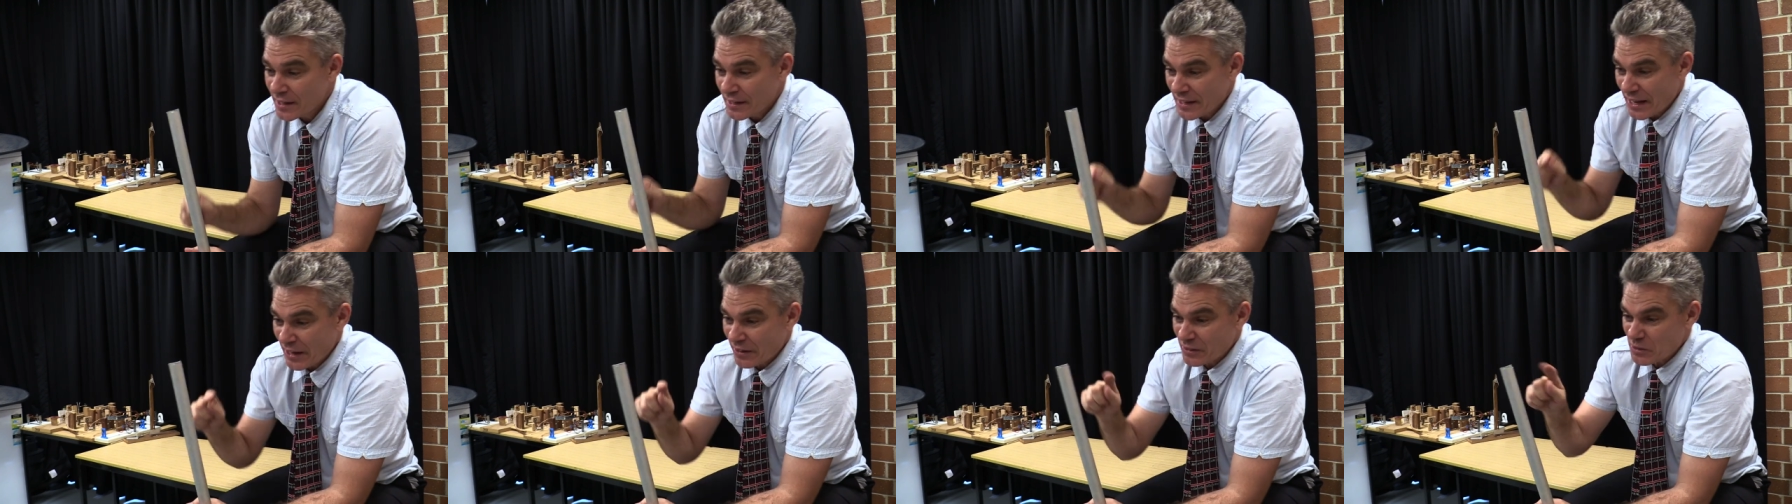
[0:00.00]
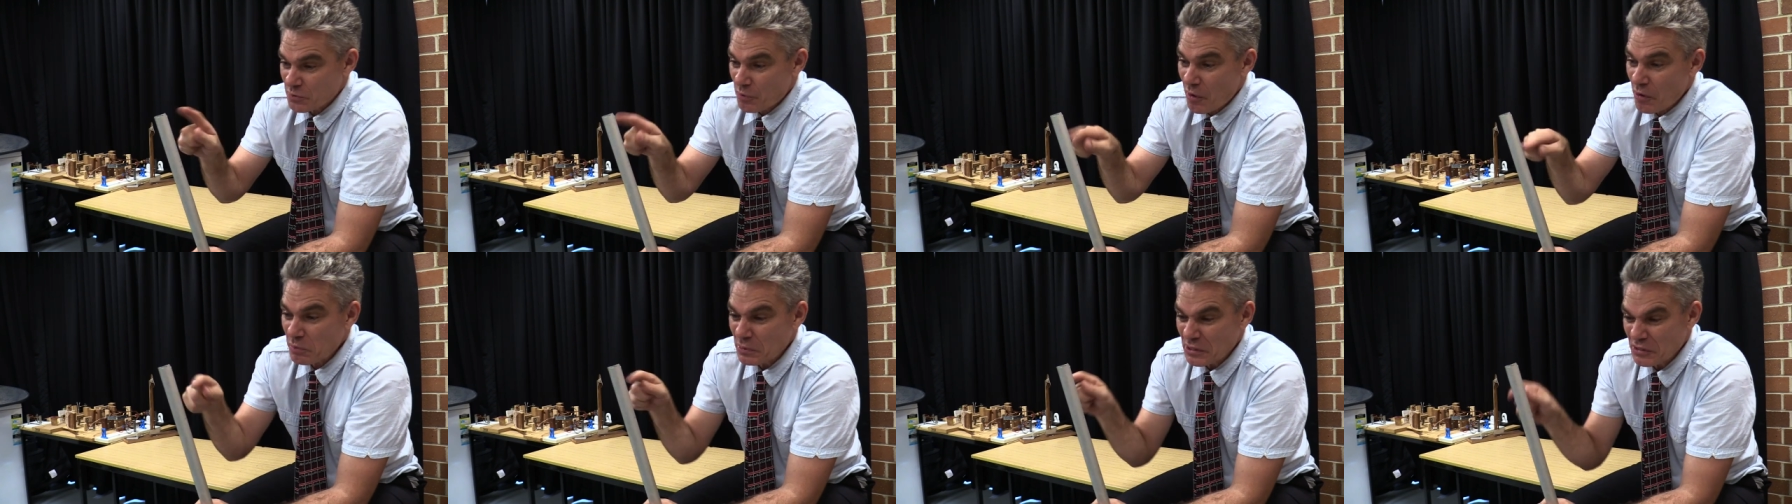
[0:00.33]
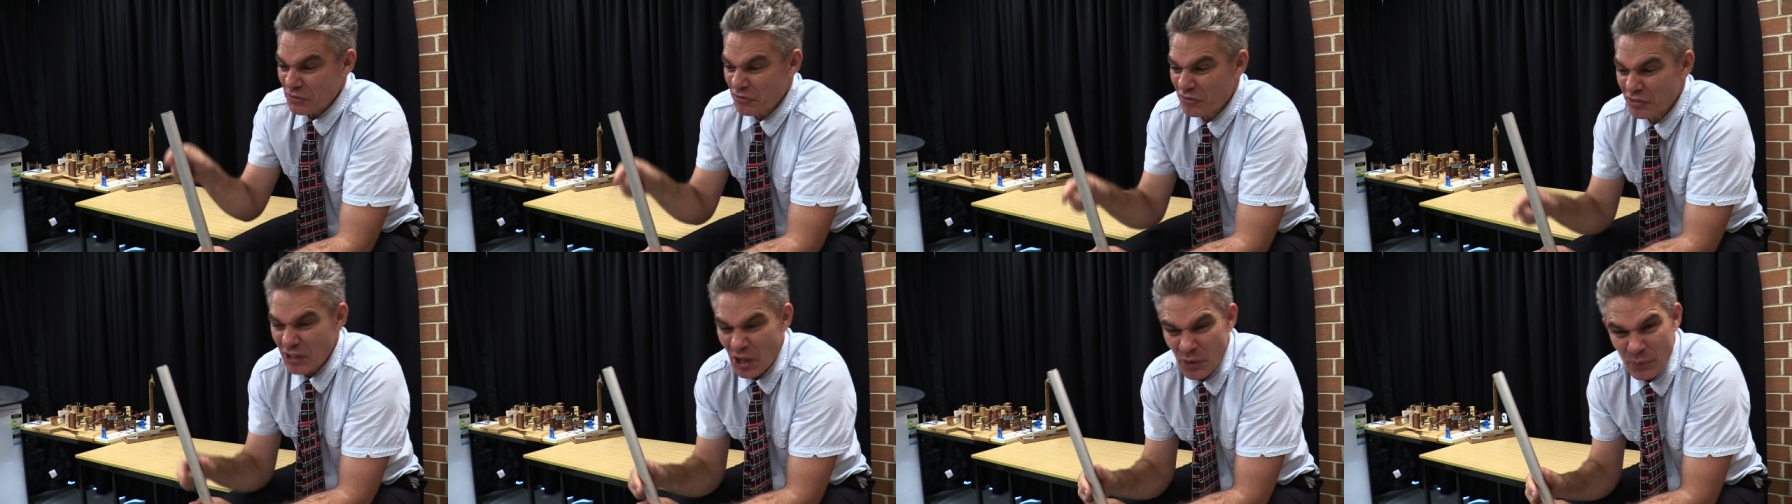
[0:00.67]
Now, it's probably
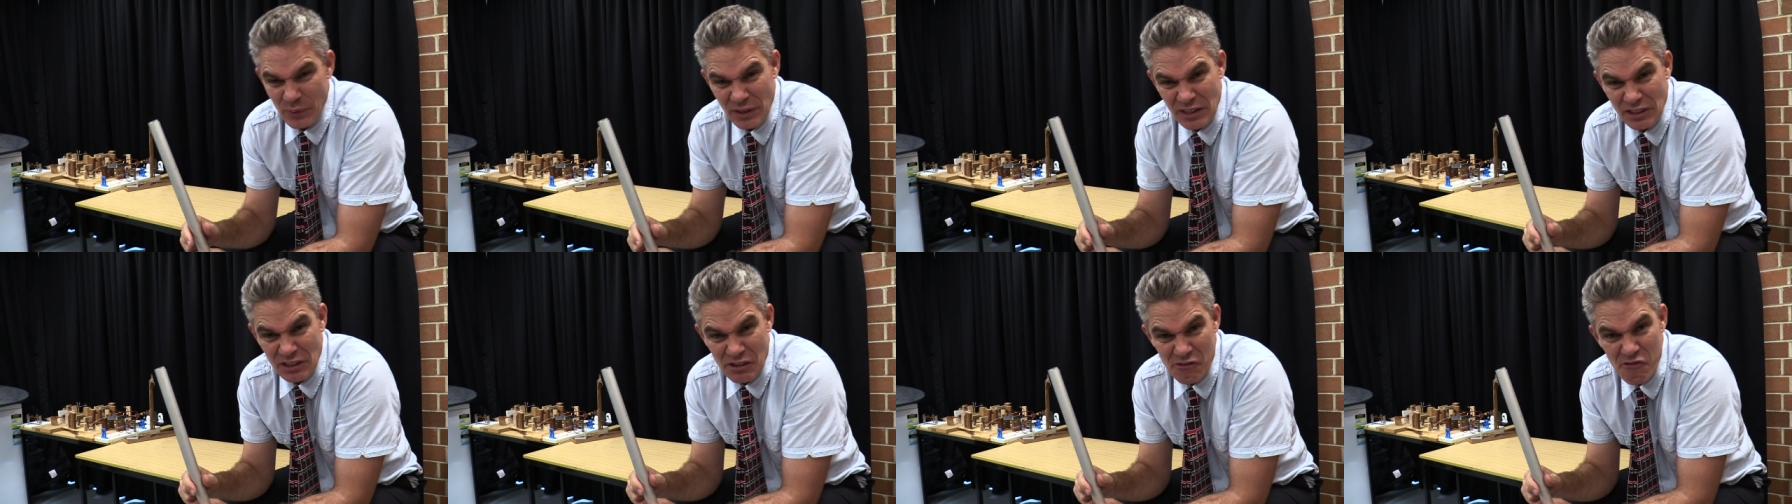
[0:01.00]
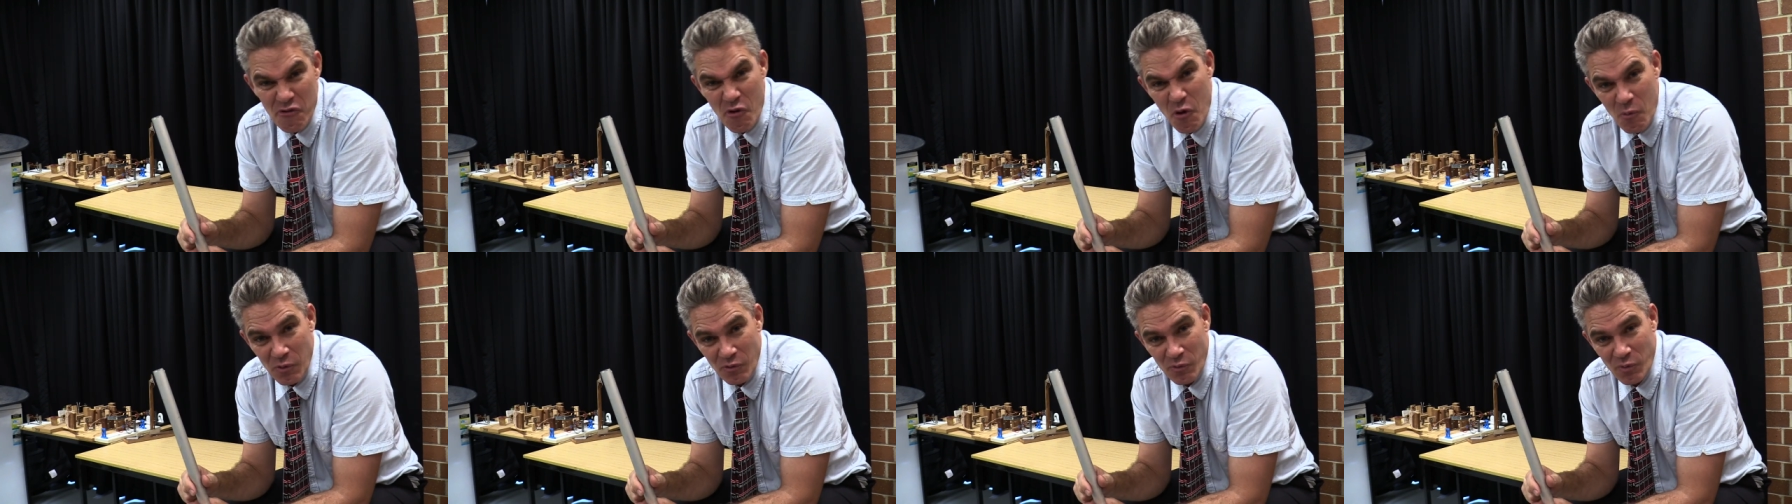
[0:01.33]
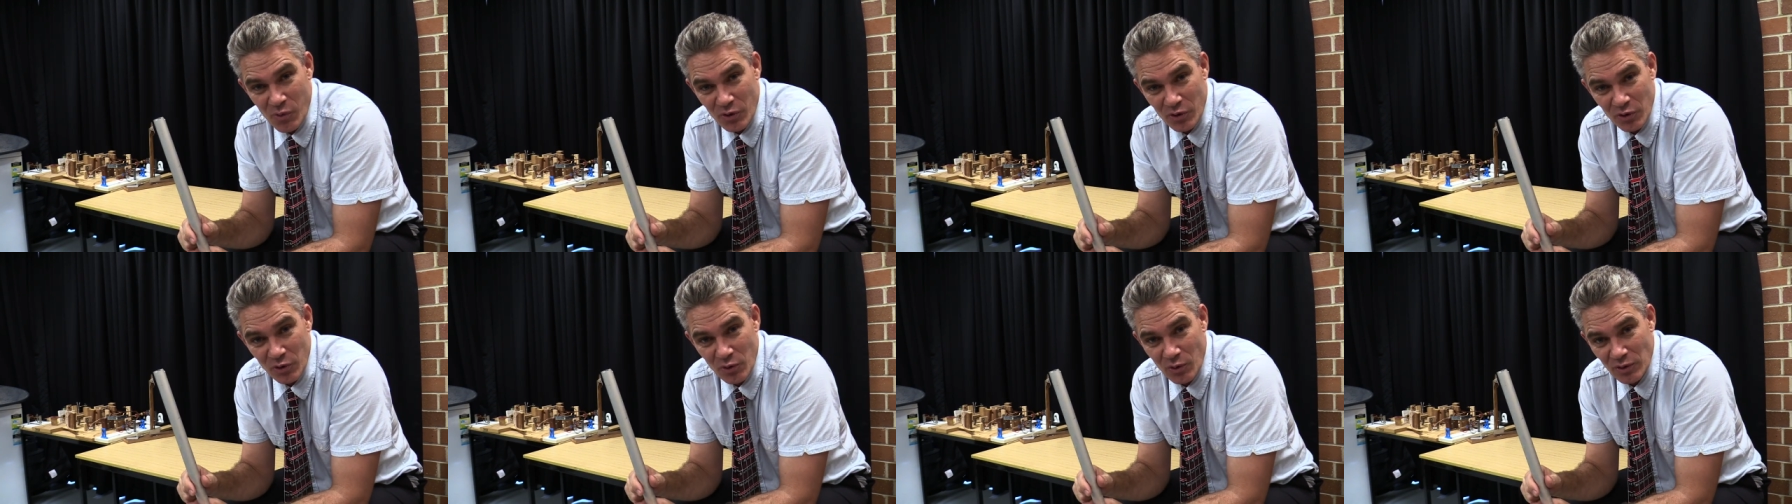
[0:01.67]
flowing in the form of
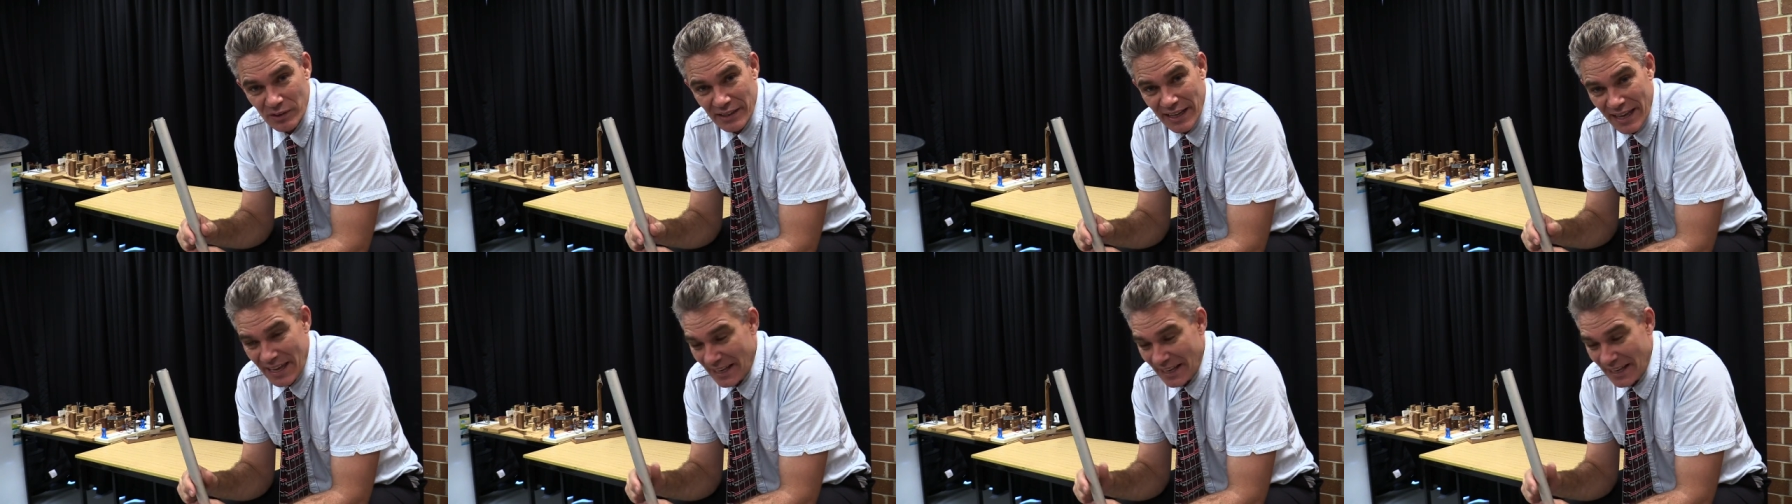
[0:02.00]
what are called